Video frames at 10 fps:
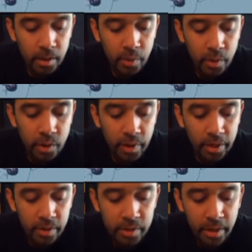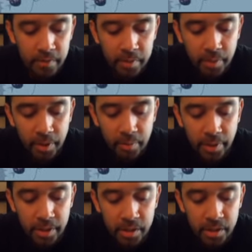Newer trailers have spring
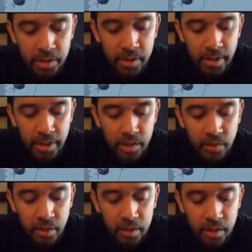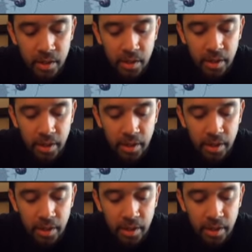brakes just like trucks